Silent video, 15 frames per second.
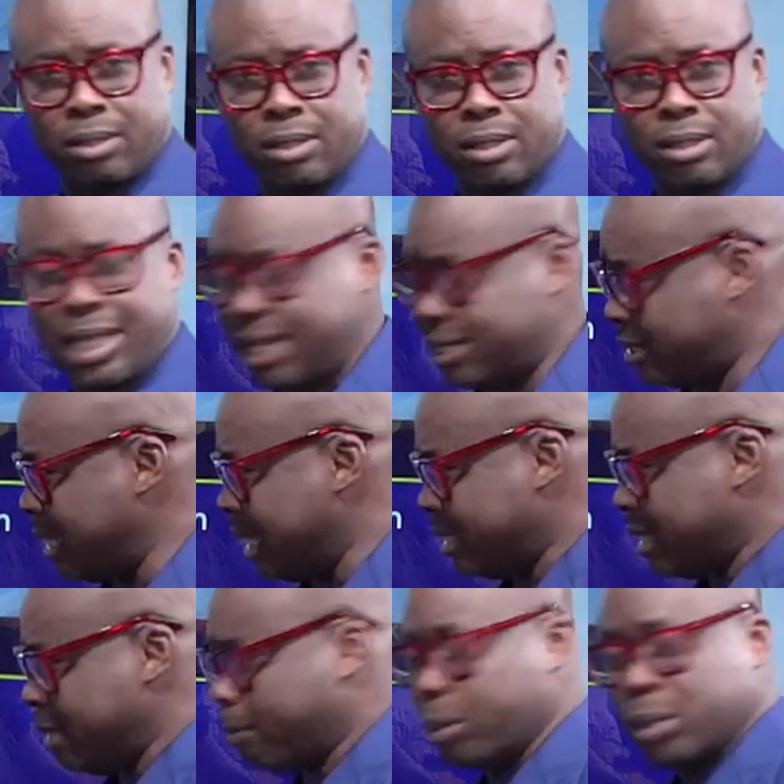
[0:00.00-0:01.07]
That's the
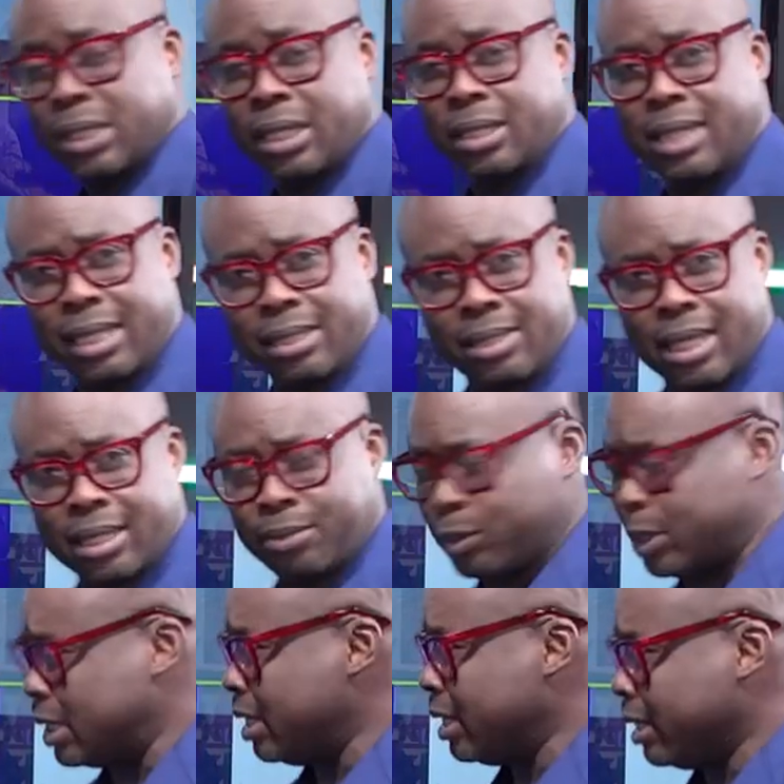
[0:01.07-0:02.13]
important. That's
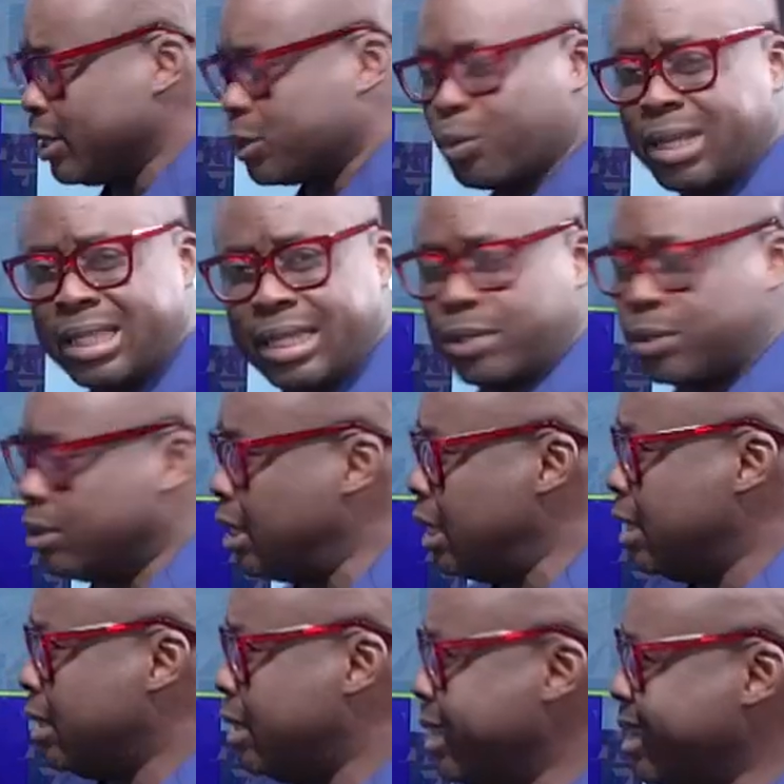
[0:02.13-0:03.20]
what this one says. So
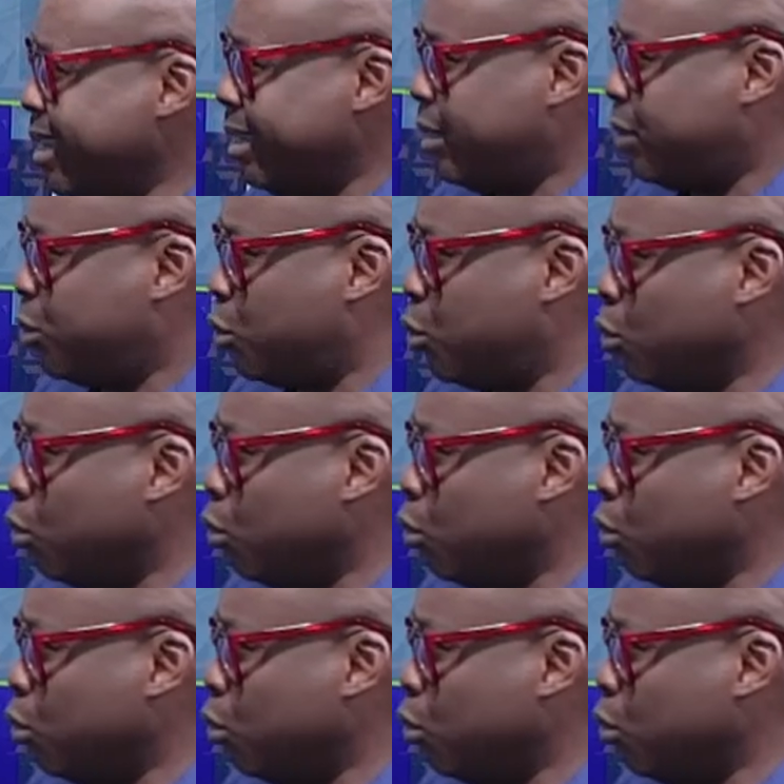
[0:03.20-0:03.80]
these two,